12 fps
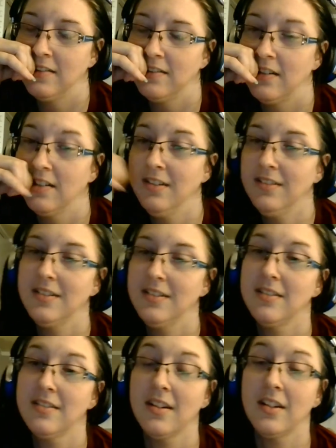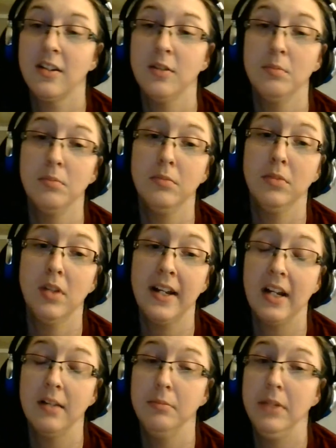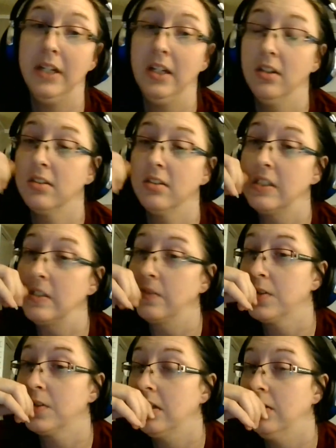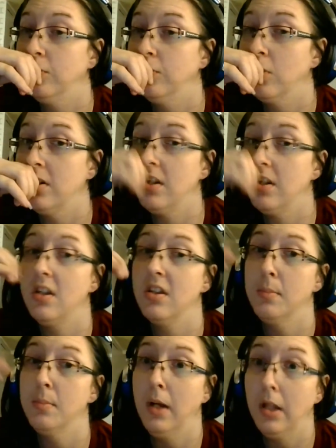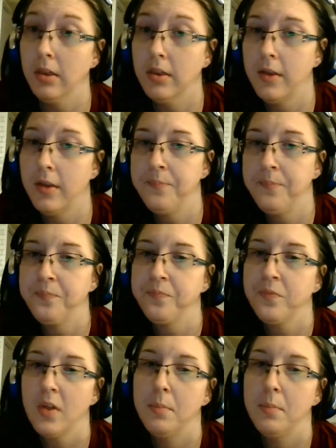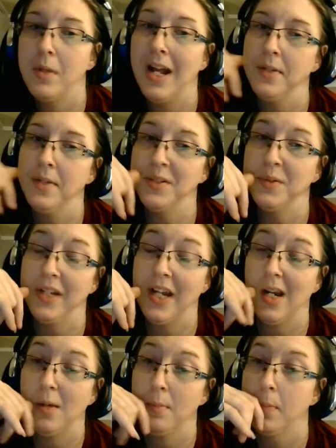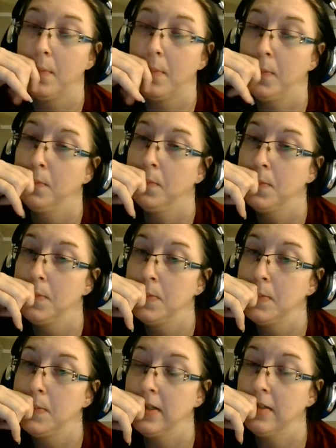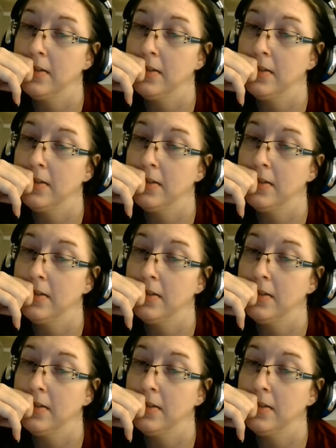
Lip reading: Unless this is like me and this is the first day you've written in the month. But I'm not doing camp. Because